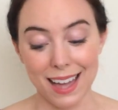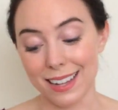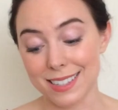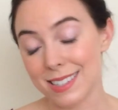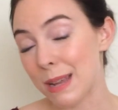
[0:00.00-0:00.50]

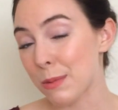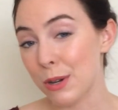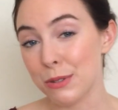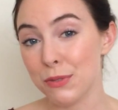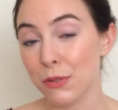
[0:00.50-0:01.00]
And same
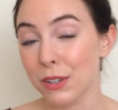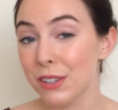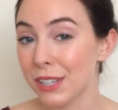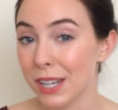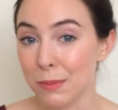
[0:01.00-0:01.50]
goes for
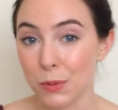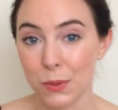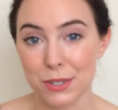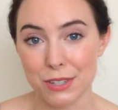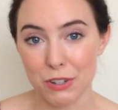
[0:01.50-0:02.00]
looking up the
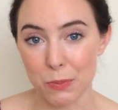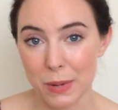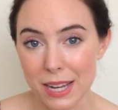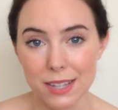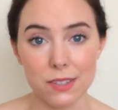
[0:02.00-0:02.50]
words in your
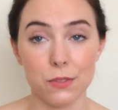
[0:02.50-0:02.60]
piece.